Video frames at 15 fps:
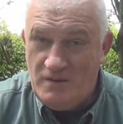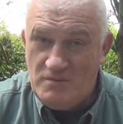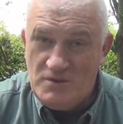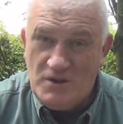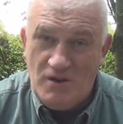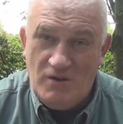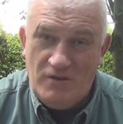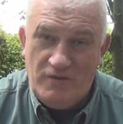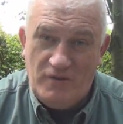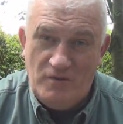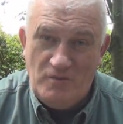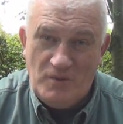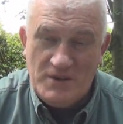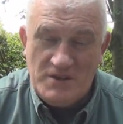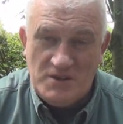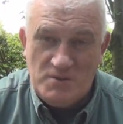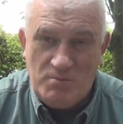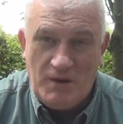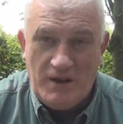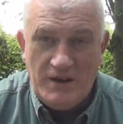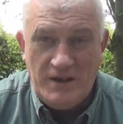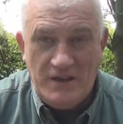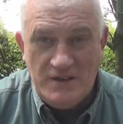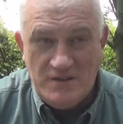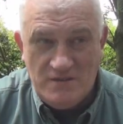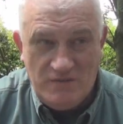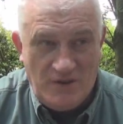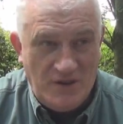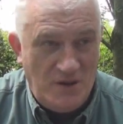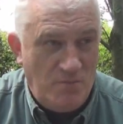Scott from Wessex Blades,
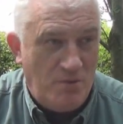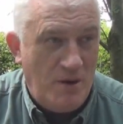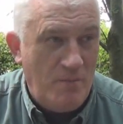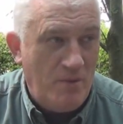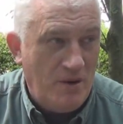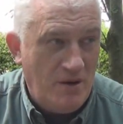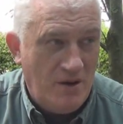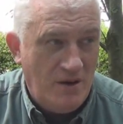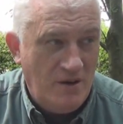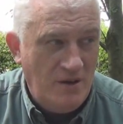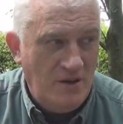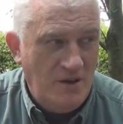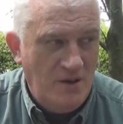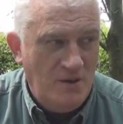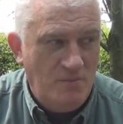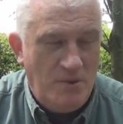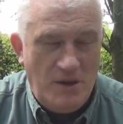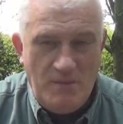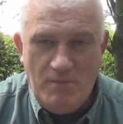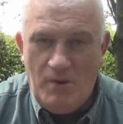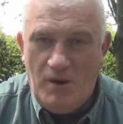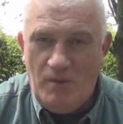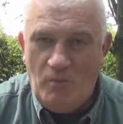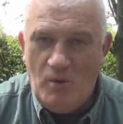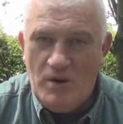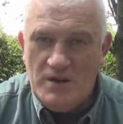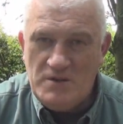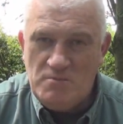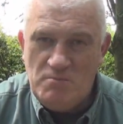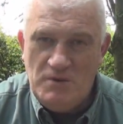Funky Prepper, Pete
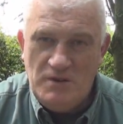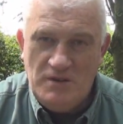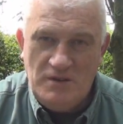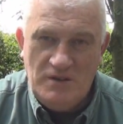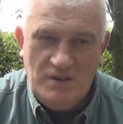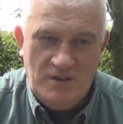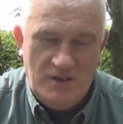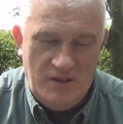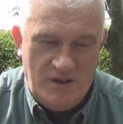Wiseman,